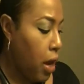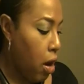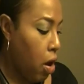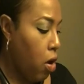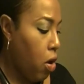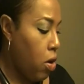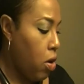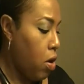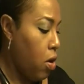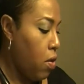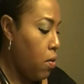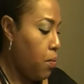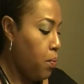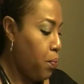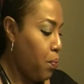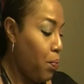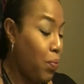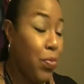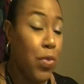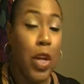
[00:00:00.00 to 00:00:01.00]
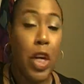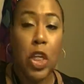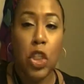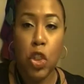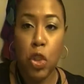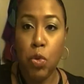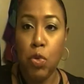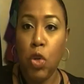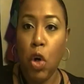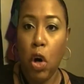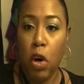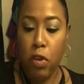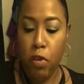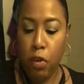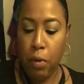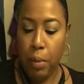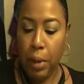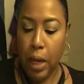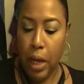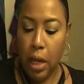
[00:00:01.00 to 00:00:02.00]
they are too dark
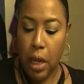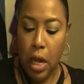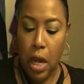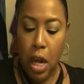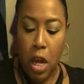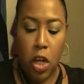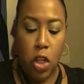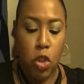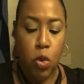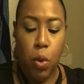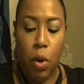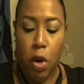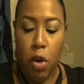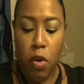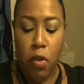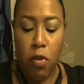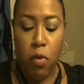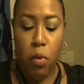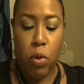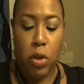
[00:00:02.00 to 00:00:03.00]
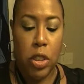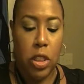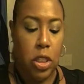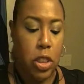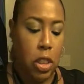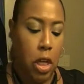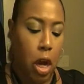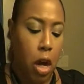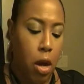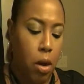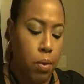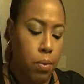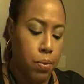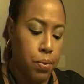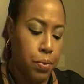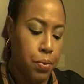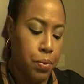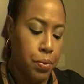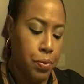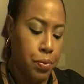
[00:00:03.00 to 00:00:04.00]
for me. 12 was
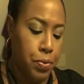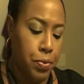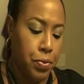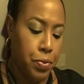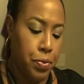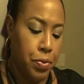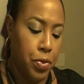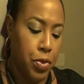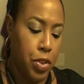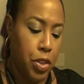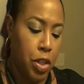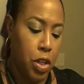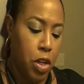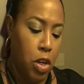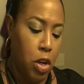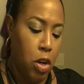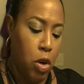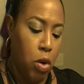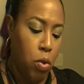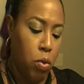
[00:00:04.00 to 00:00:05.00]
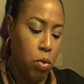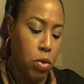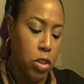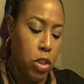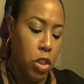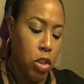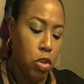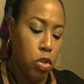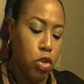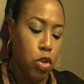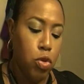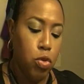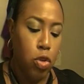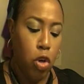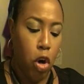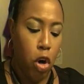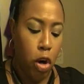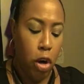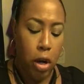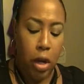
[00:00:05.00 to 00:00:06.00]
a little too
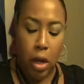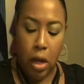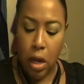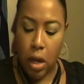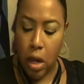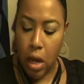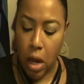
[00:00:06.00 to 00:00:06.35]
dark,